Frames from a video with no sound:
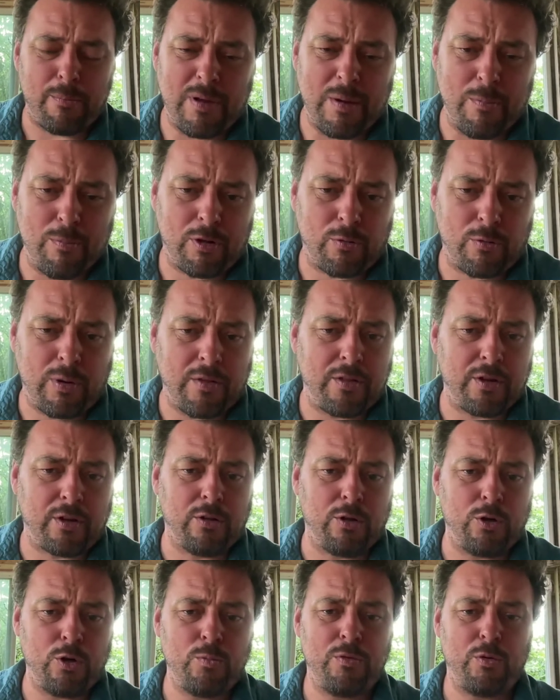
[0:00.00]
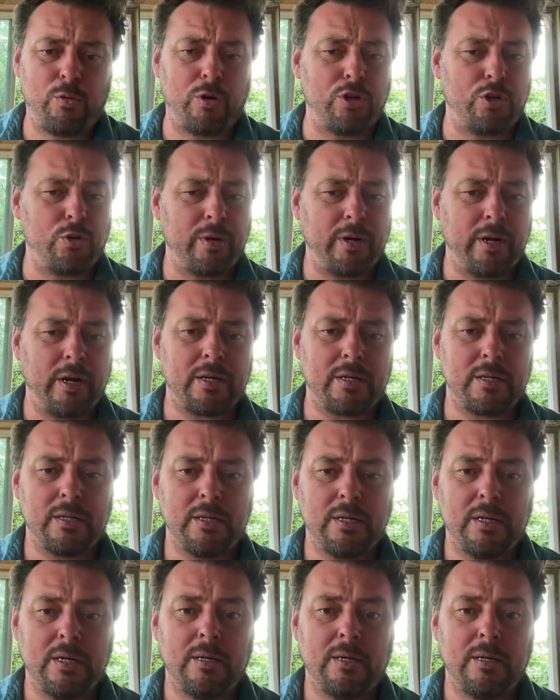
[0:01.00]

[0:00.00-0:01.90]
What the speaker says: People around the globe who are doing it.